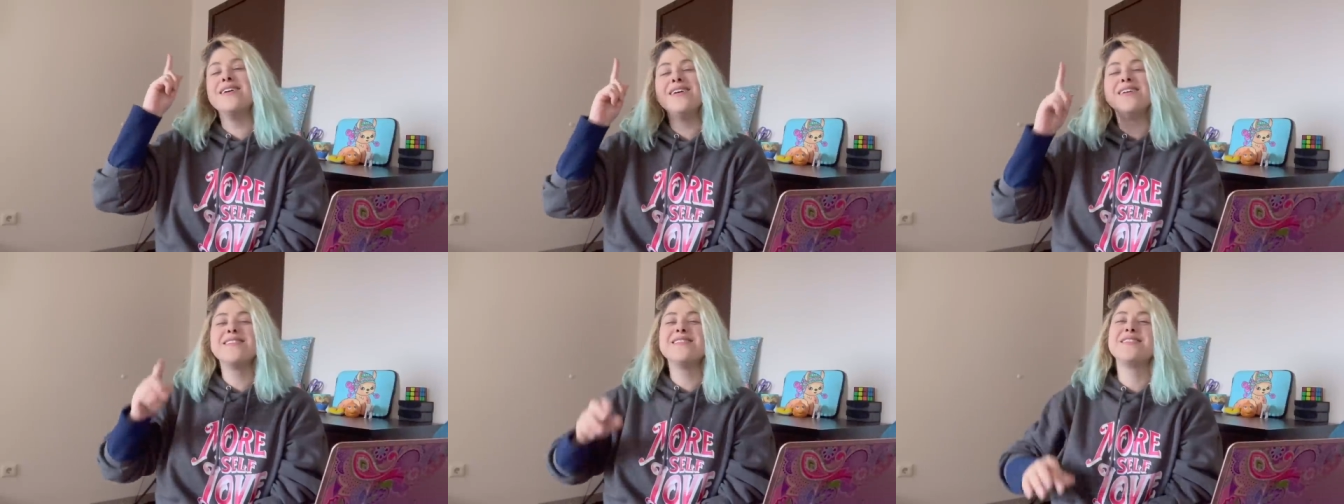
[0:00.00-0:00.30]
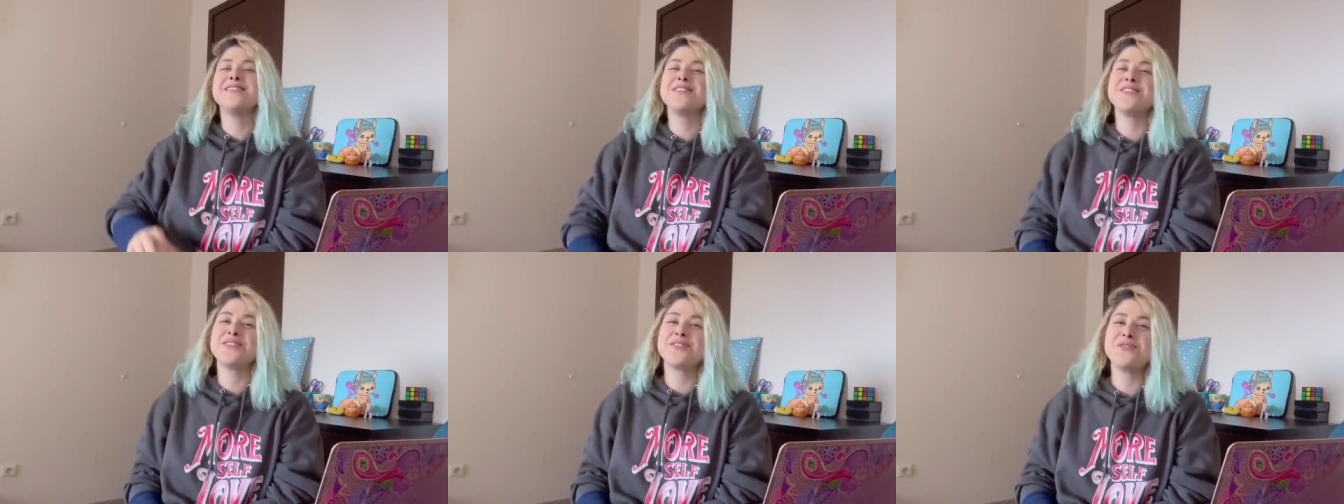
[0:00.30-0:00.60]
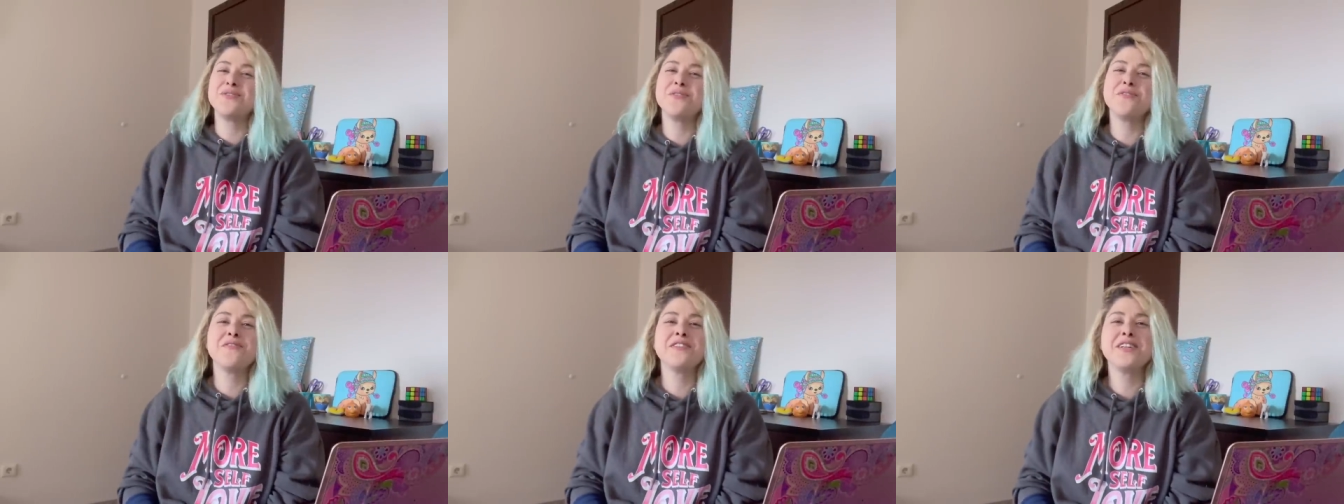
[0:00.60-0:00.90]
this is a
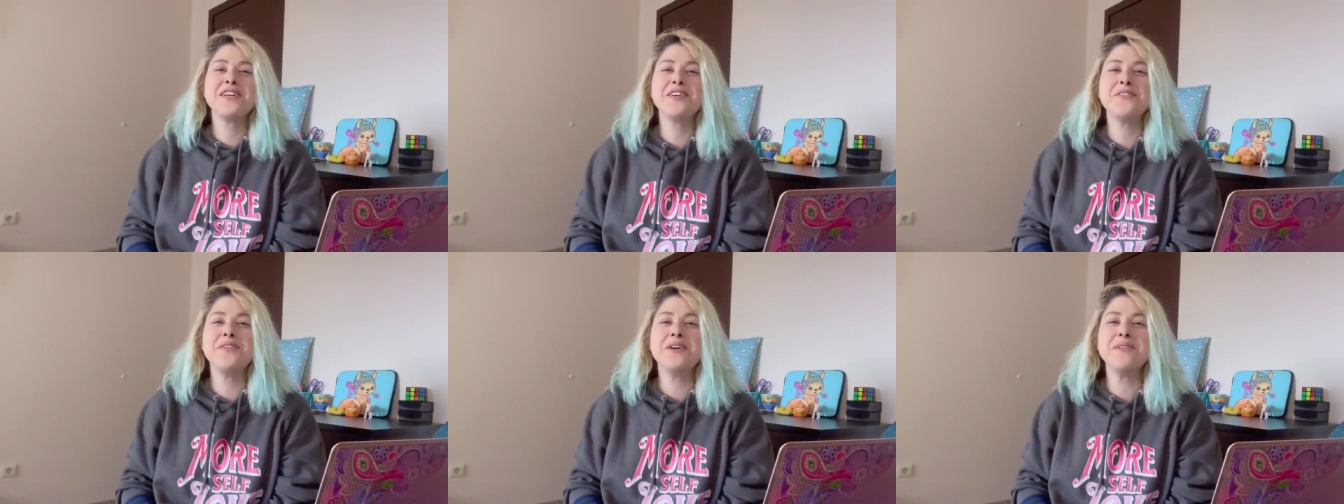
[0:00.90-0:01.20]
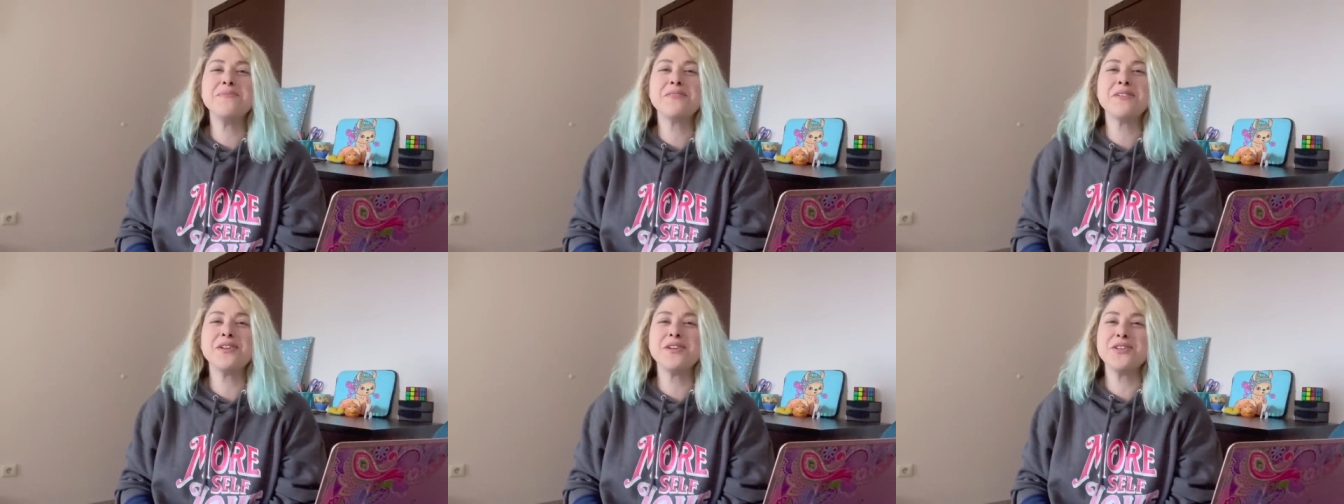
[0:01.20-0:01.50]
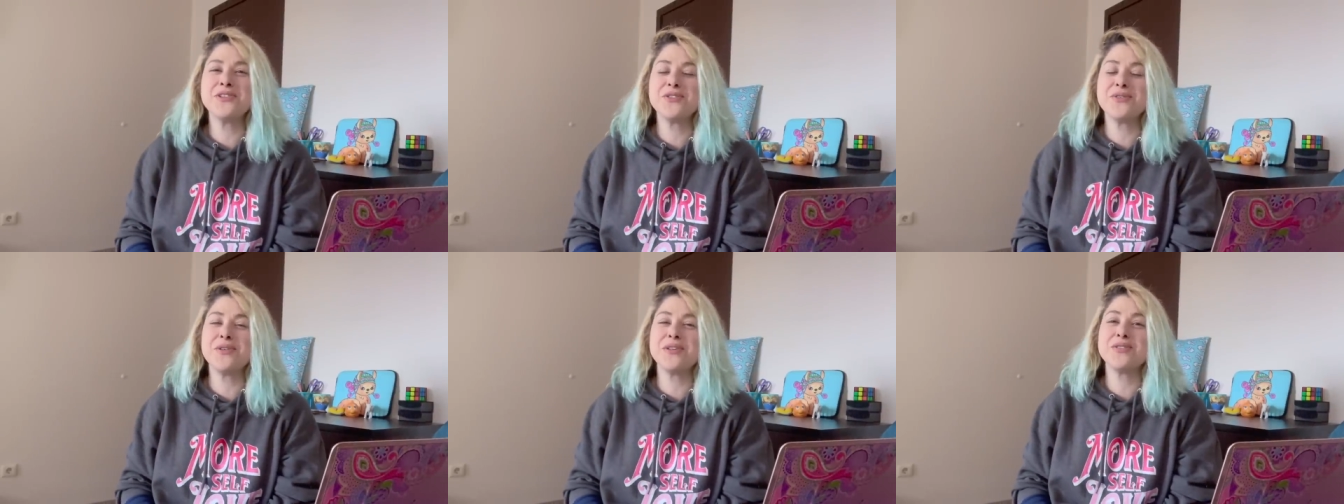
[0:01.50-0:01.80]
cool video, I'm gonna
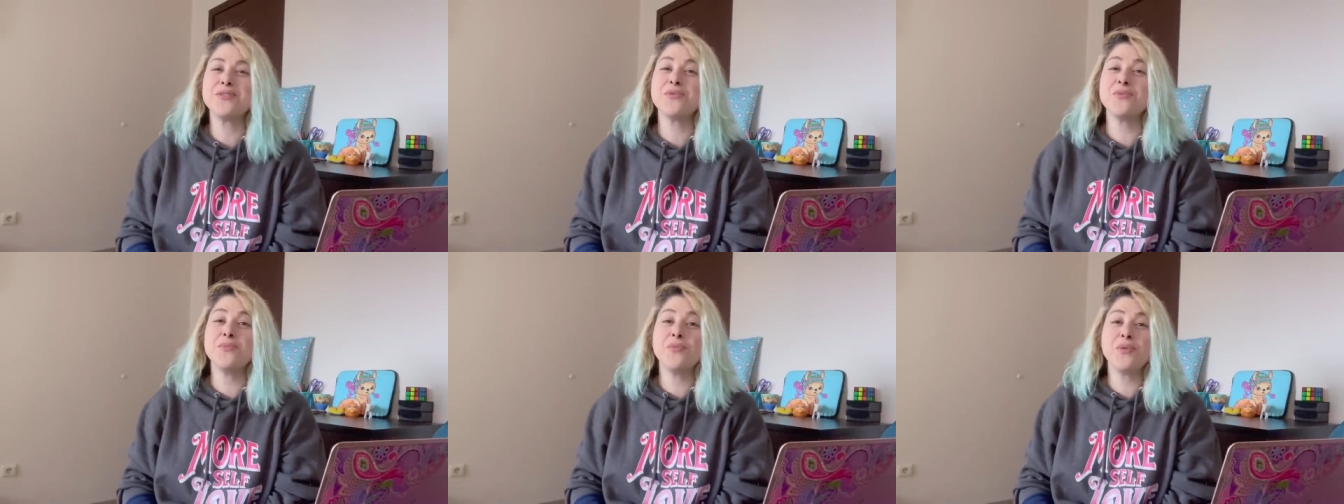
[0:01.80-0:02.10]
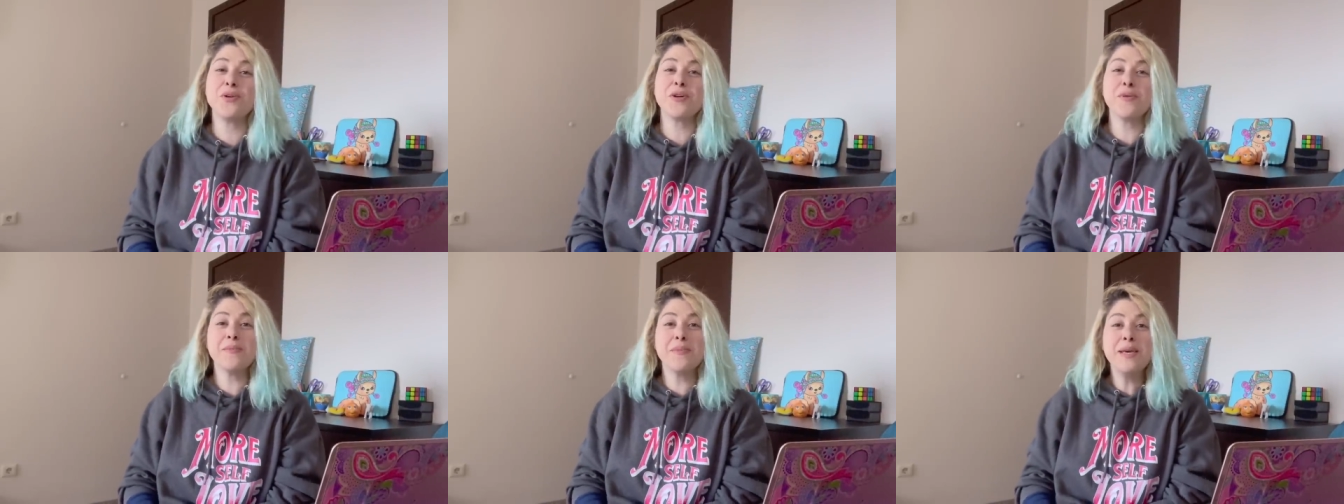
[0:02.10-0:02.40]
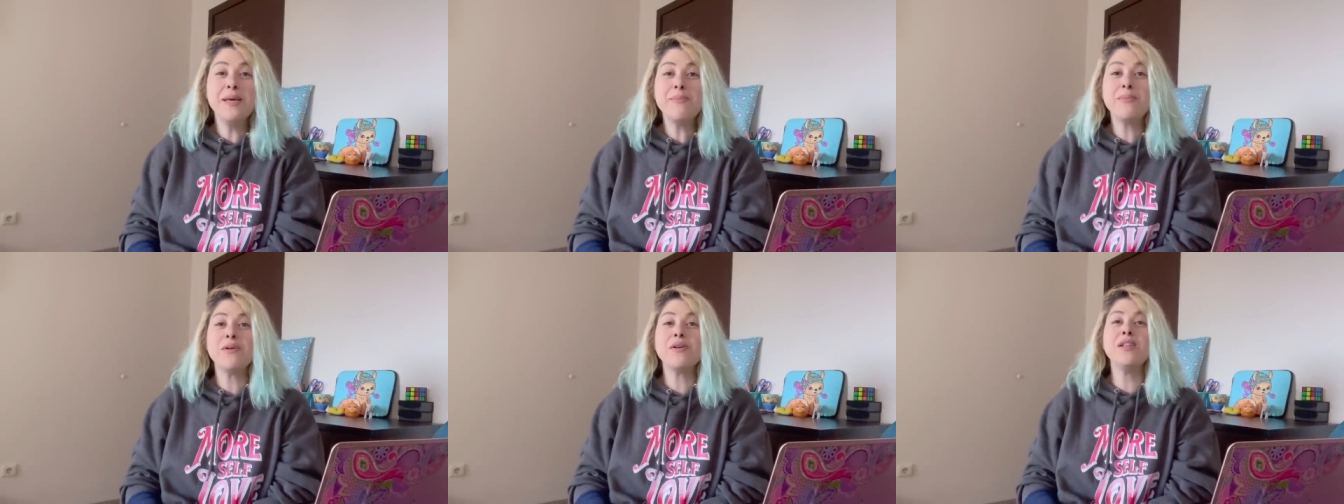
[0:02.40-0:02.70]
show it to more
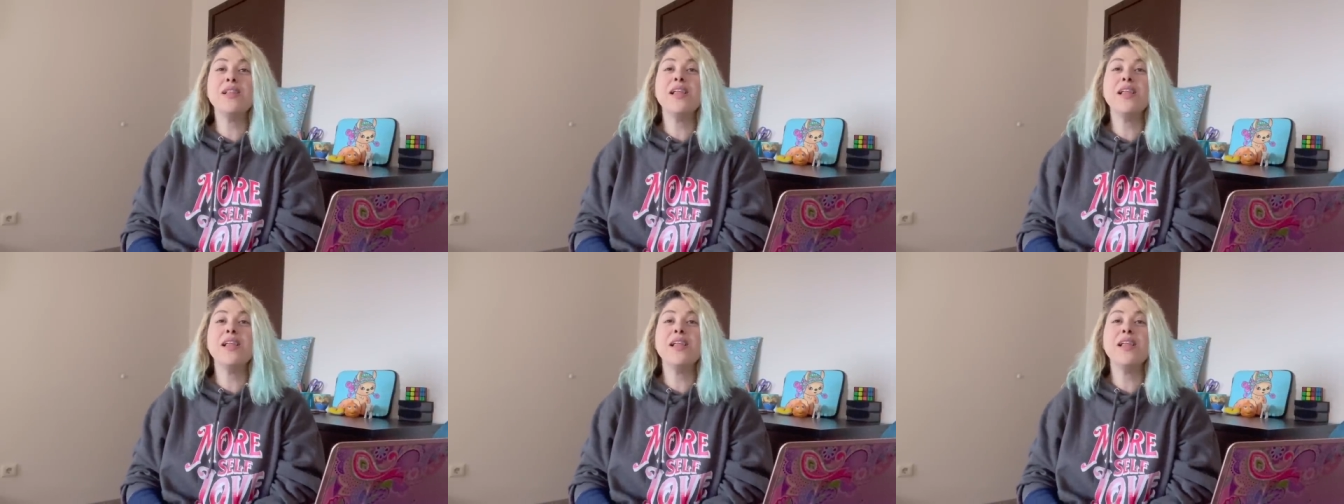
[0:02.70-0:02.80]
people.